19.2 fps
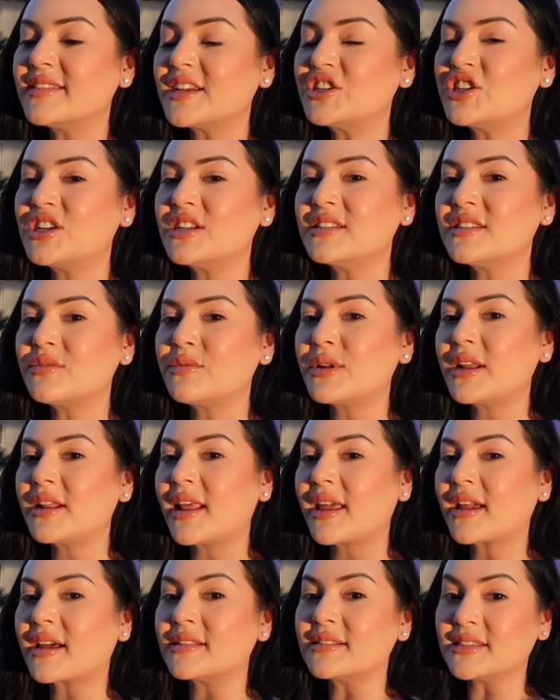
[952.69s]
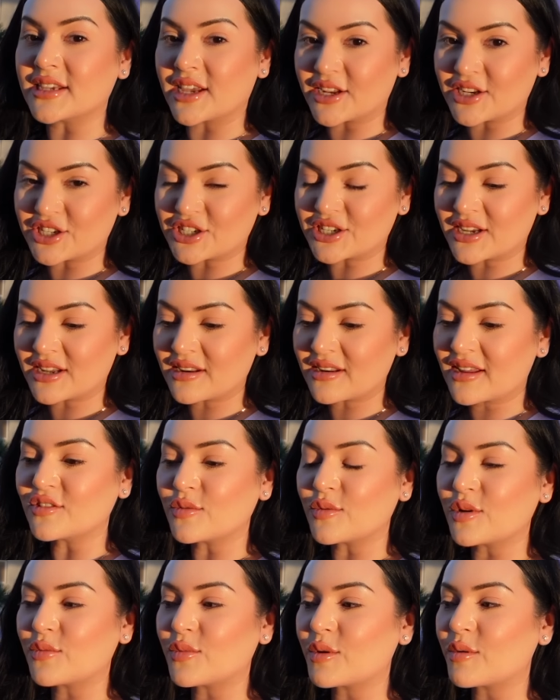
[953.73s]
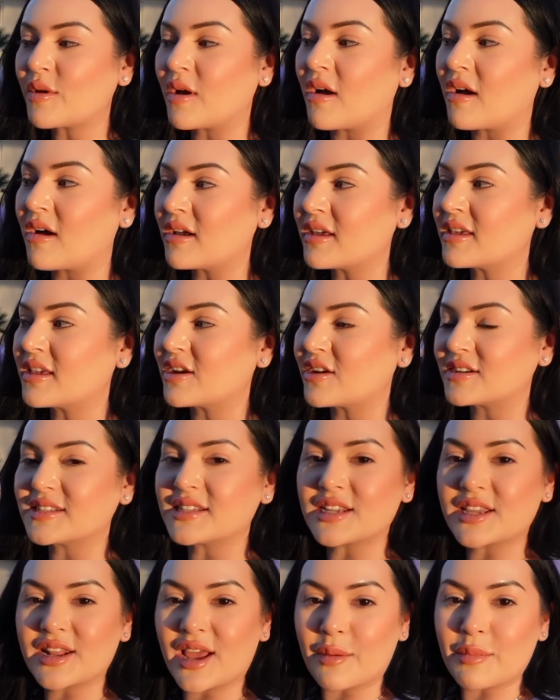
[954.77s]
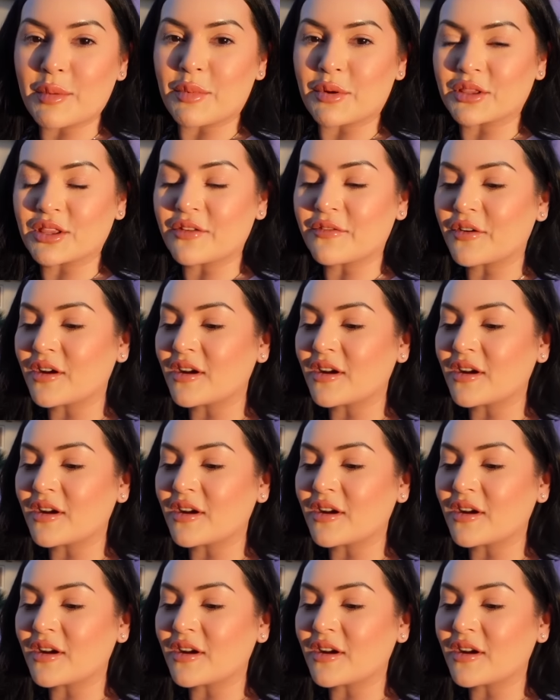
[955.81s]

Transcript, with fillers: that she doesn't really like attention. So when we were all here singing happy birthday for